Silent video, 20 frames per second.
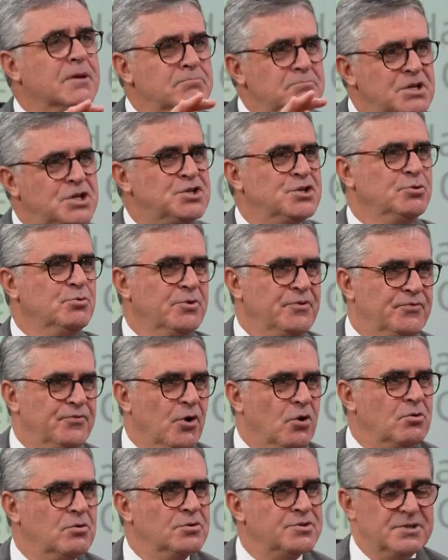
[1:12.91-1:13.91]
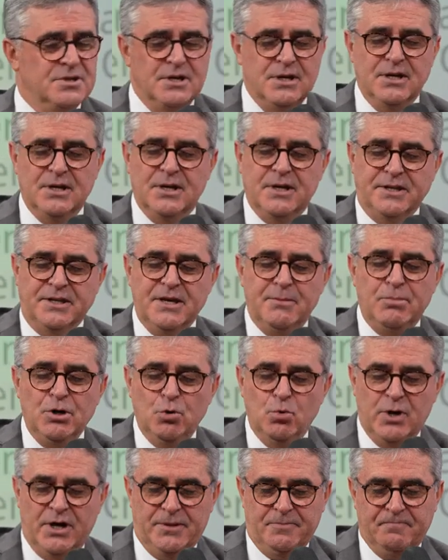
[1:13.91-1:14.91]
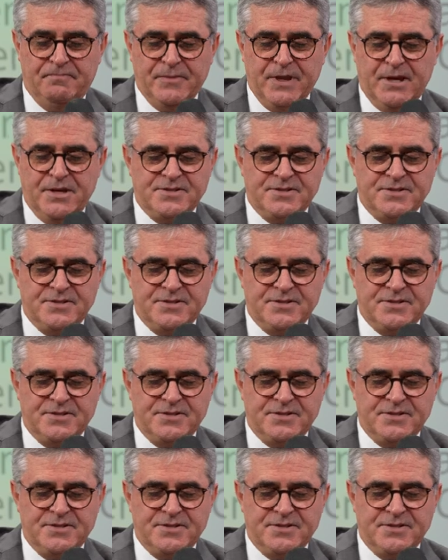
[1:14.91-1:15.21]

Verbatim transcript: mission refocus. Number one,